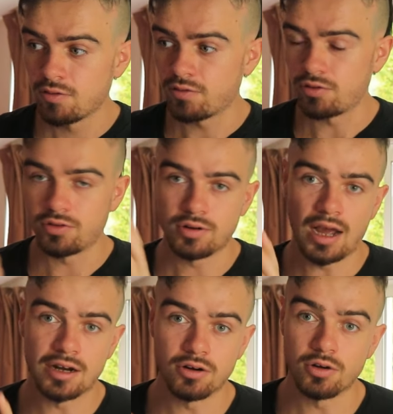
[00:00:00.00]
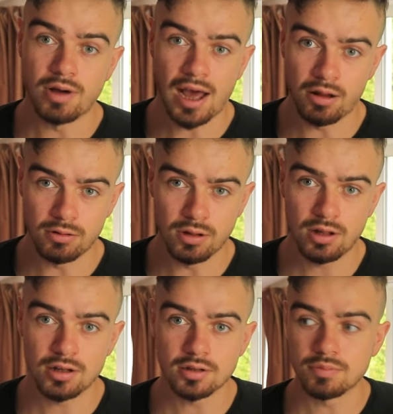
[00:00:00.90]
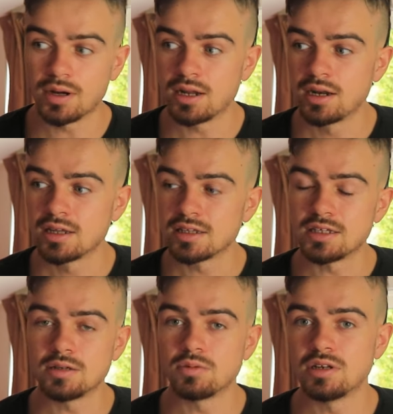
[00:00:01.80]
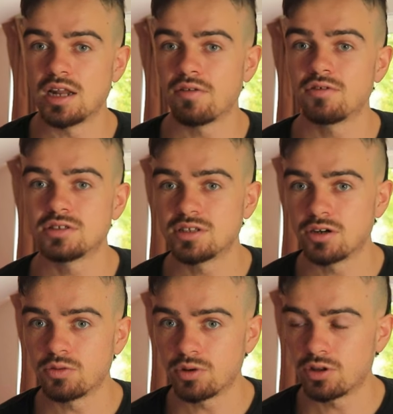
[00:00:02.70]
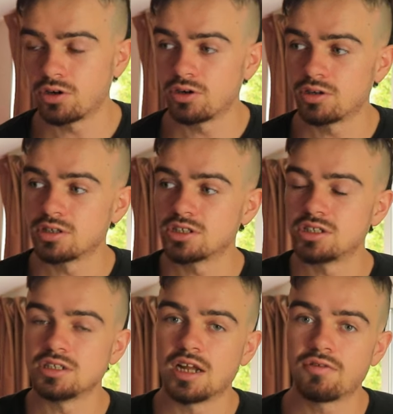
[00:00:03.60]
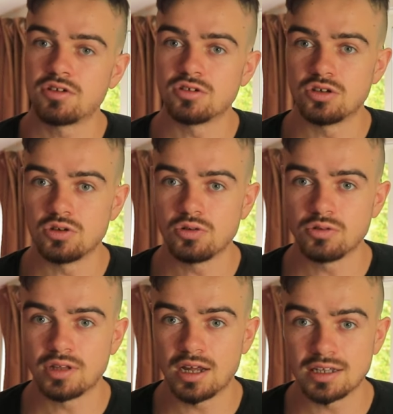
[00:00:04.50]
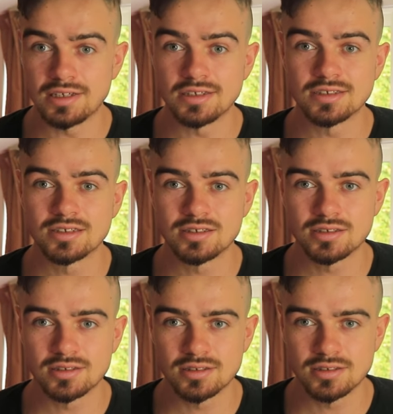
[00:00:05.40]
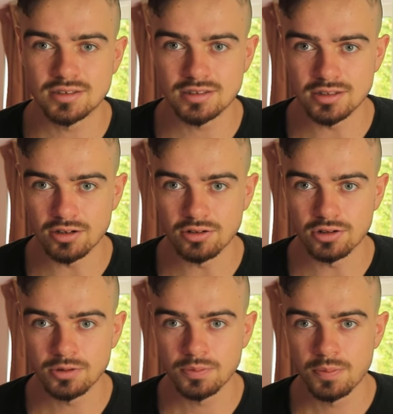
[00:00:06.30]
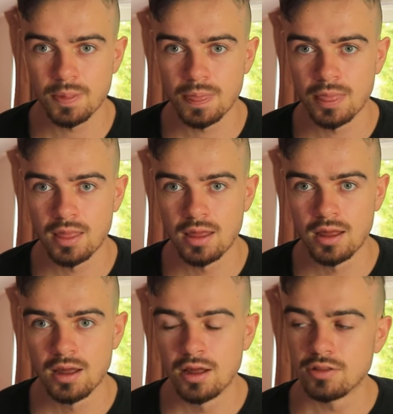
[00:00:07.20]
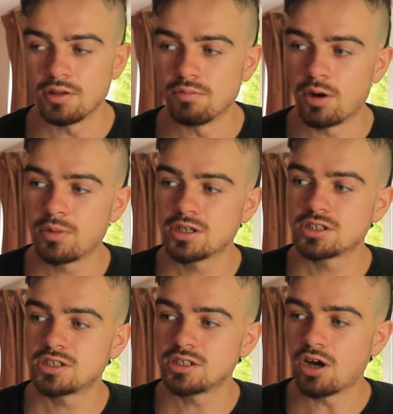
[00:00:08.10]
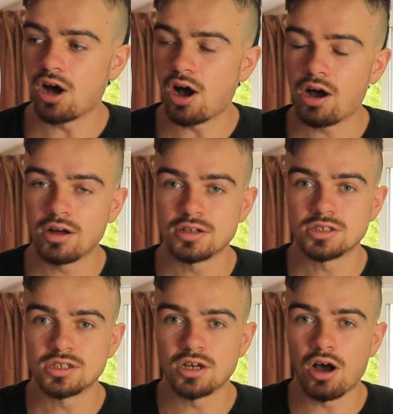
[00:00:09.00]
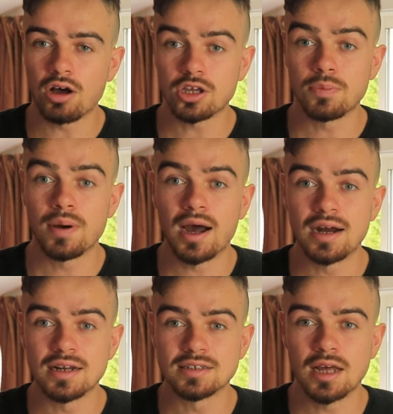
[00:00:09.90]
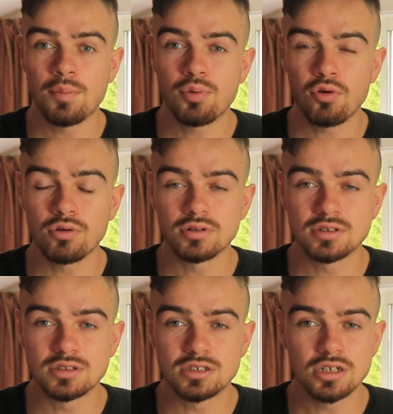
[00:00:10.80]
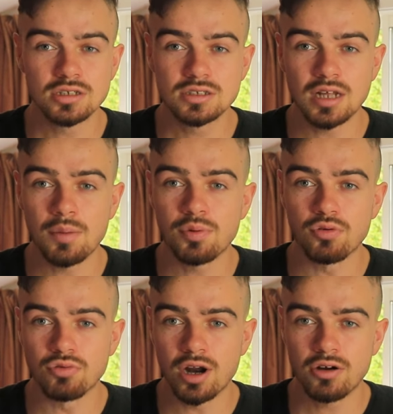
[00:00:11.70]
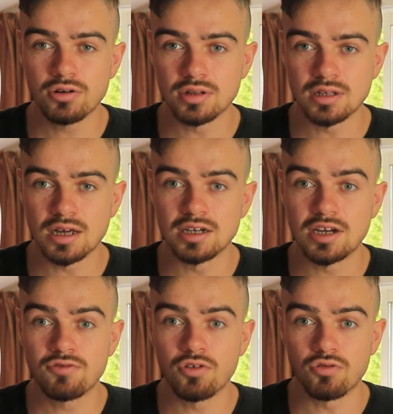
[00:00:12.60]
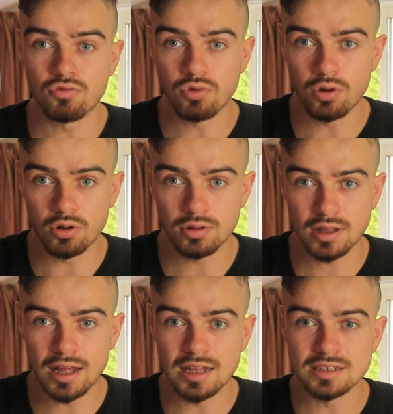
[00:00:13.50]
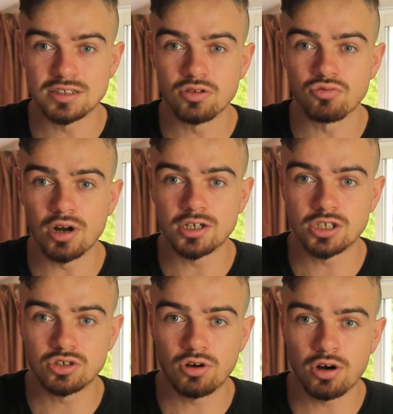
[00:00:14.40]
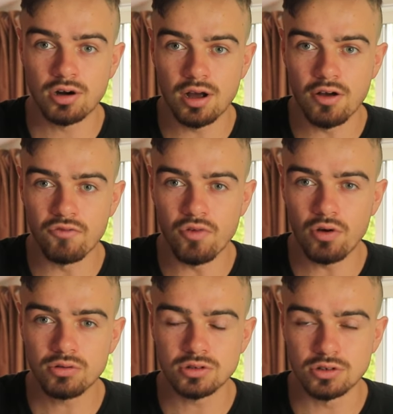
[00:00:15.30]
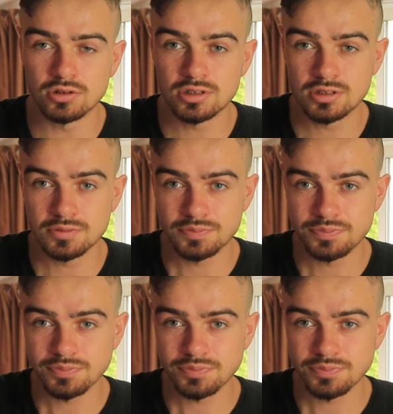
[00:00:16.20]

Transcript: for I don't know how long, but he would never stutter with her. She never knew that he stuttered. The moment she uh, she occupied temper just temporarily a different role as the registrar of voters,